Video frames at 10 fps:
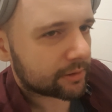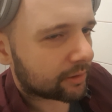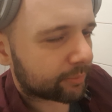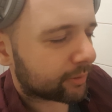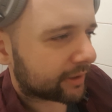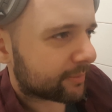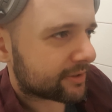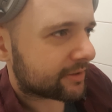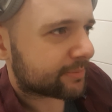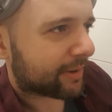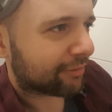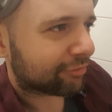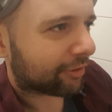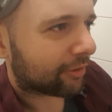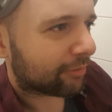computer games is by
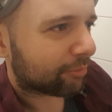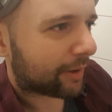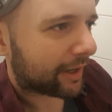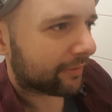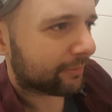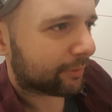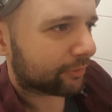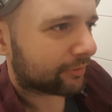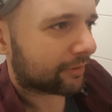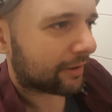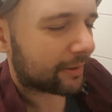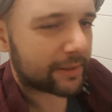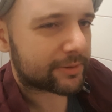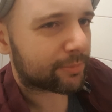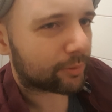far and wide the most,
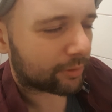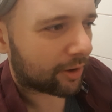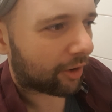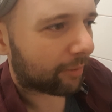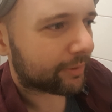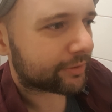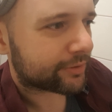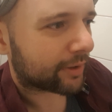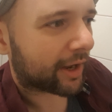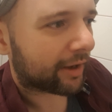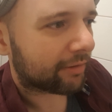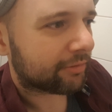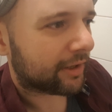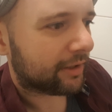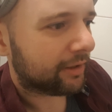it's more common to
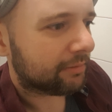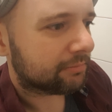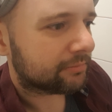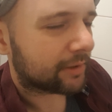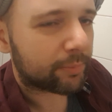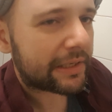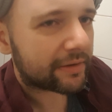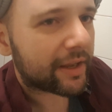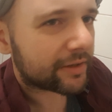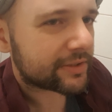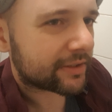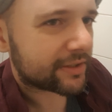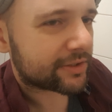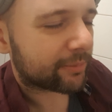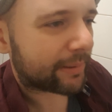have a, I mean, that is a
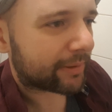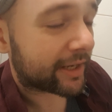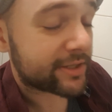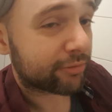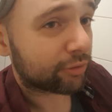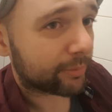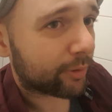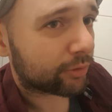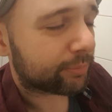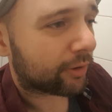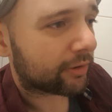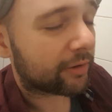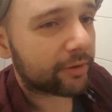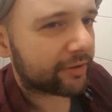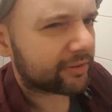desktop application for the most part,
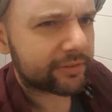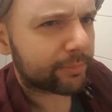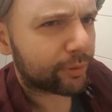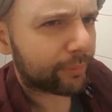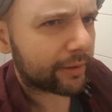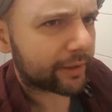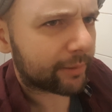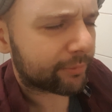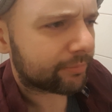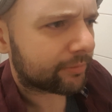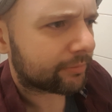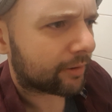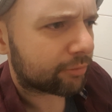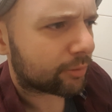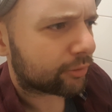unless it's a mobile game,
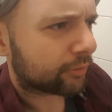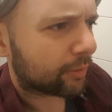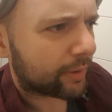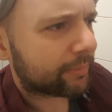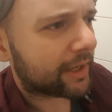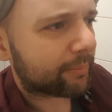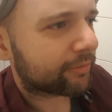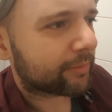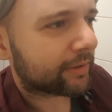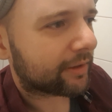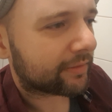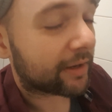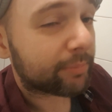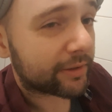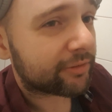of course, or a web game or something like
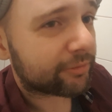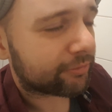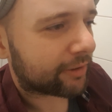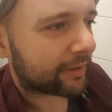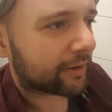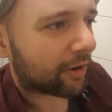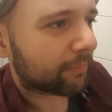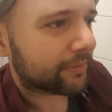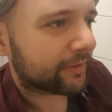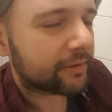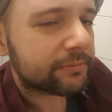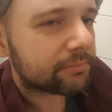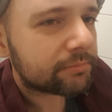that, but it's fairly common that,